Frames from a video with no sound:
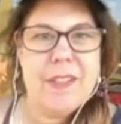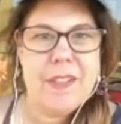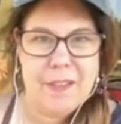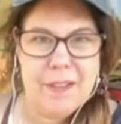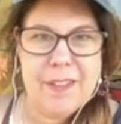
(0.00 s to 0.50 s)

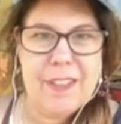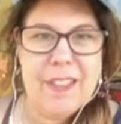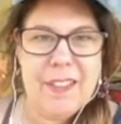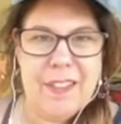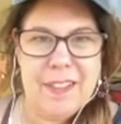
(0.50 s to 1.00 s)
and
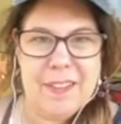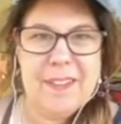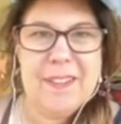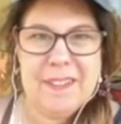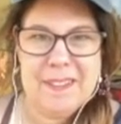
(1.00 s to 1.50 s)
yeah.
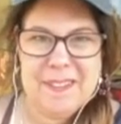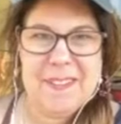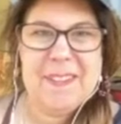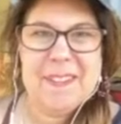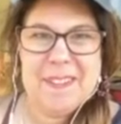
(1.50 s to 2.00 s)

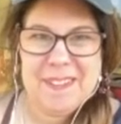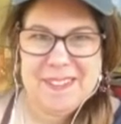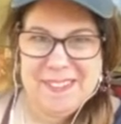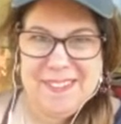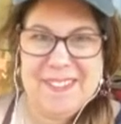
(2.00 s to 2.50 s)

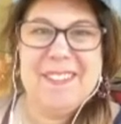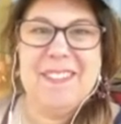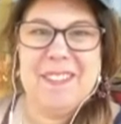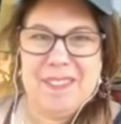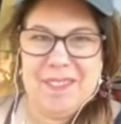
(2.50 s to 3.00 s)

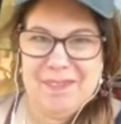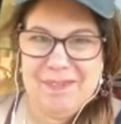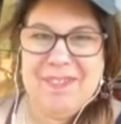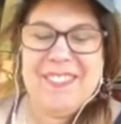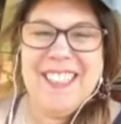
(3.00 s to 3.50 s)
Mm-hmm.